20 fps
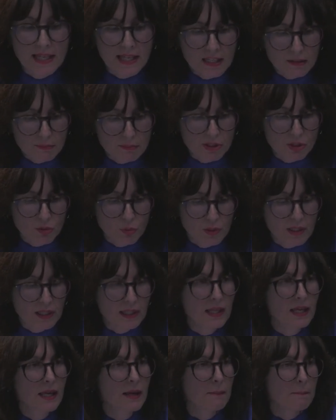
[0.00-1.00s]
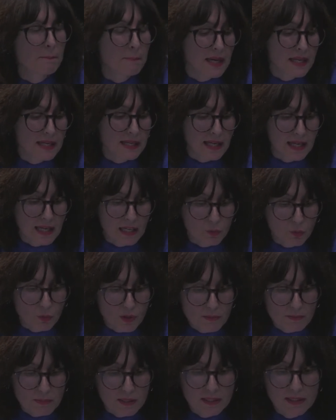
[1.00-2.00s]
and between men and
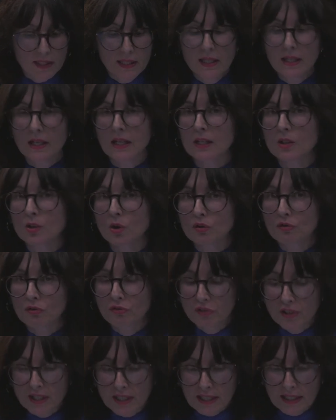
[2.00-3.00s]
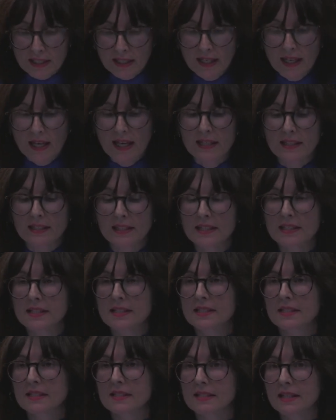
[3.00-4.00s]
women are not free
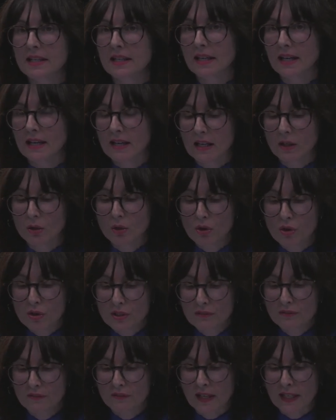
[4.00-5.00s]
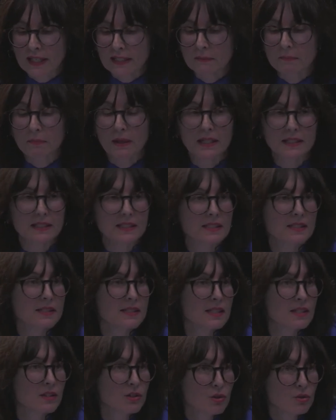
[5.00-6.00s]
unless they are codified by the
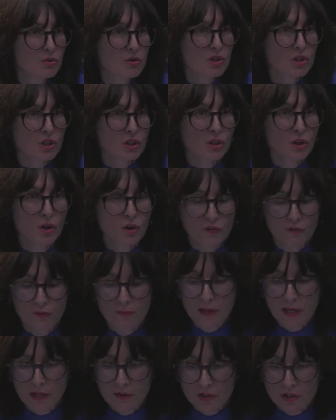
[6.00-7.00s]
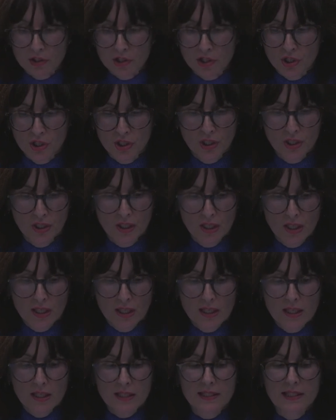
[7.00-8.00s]
institution of marriage.
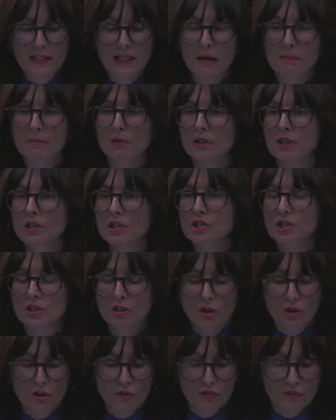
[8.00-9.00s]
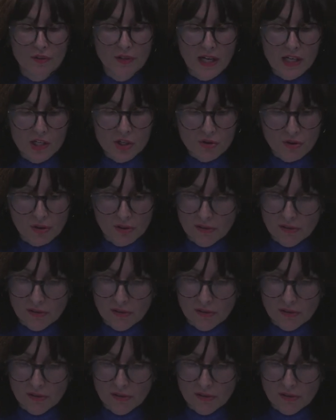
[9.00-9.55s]
The abolition of natural